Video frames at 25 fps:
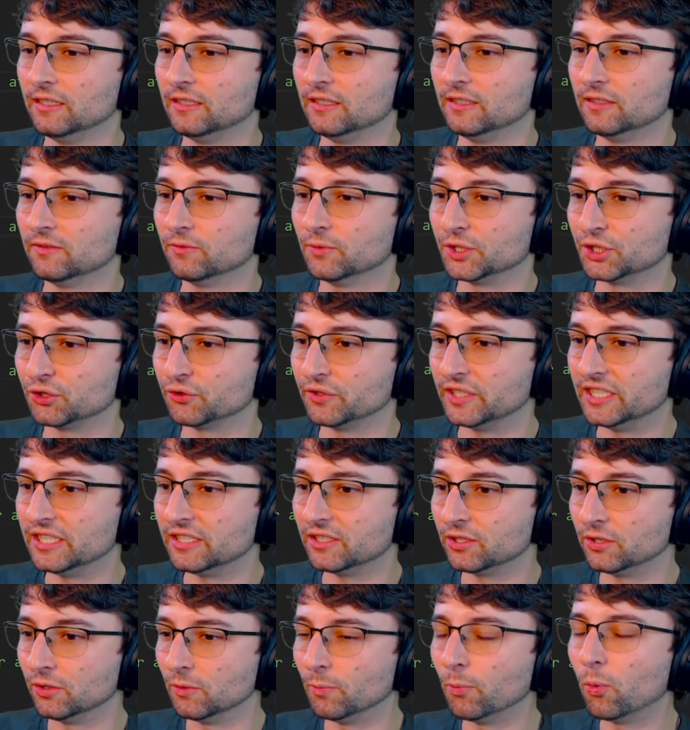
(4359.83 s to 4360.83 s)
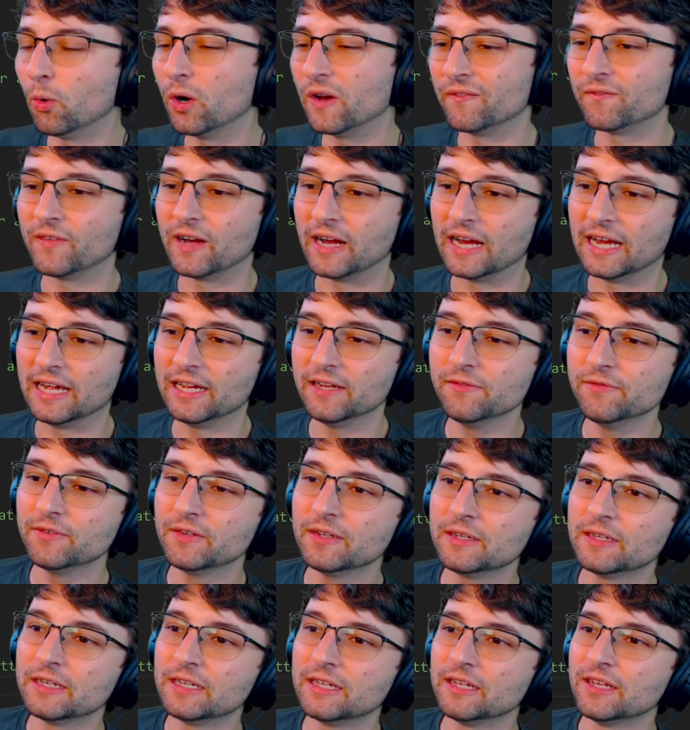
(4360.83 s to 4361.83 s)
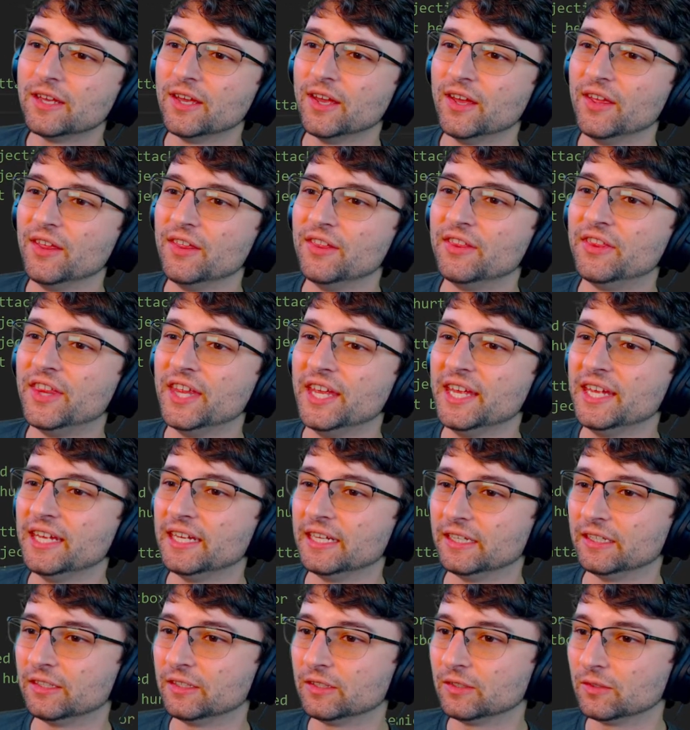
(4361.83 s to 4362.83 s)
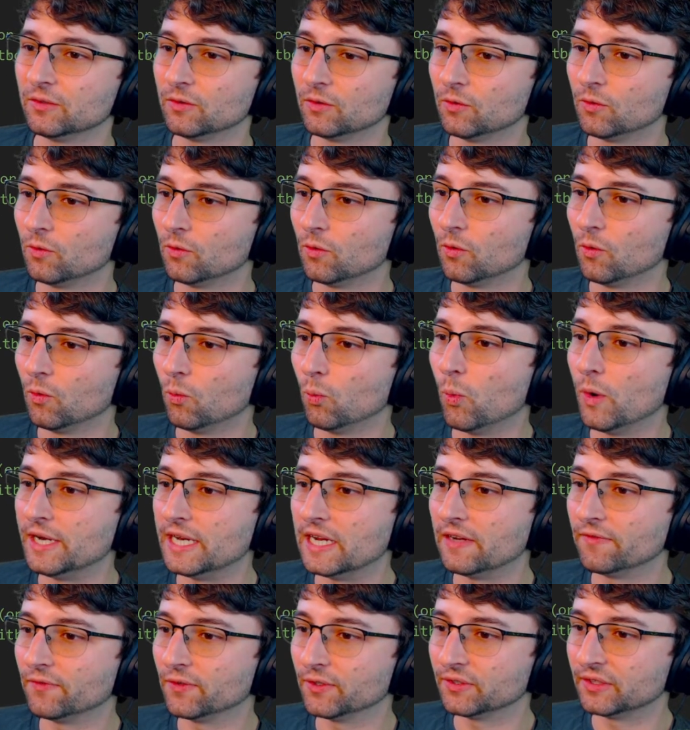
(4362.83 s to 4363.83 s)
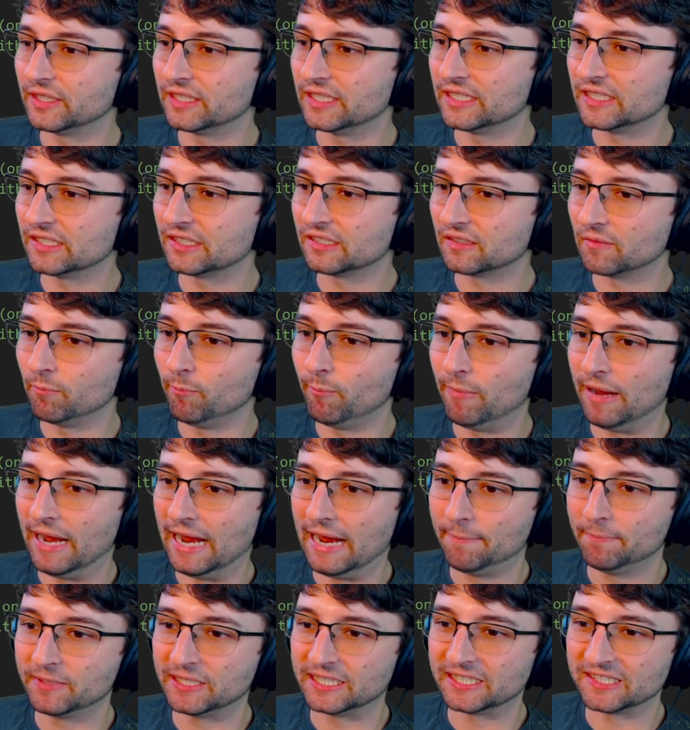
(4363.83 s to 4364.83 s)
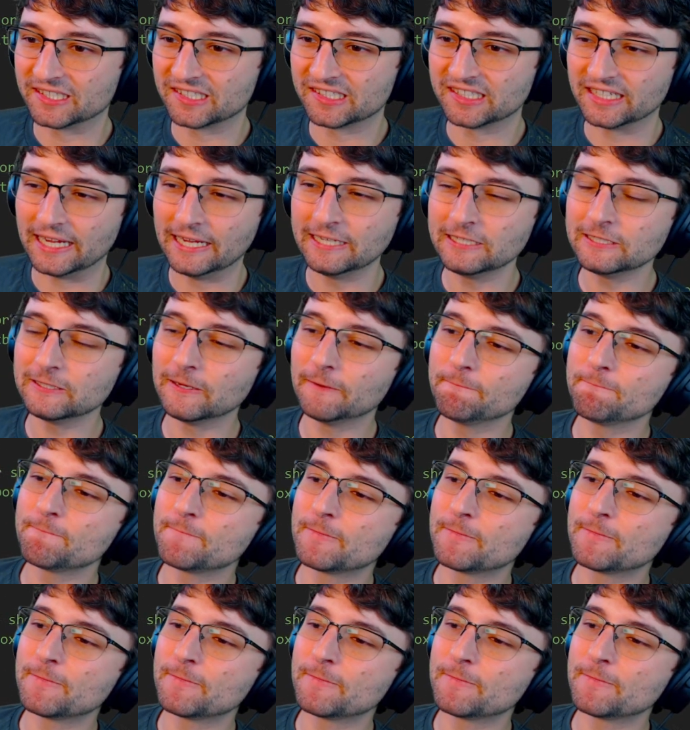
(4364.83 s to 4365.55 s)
retreat to 0.5, then whenever this map gets set,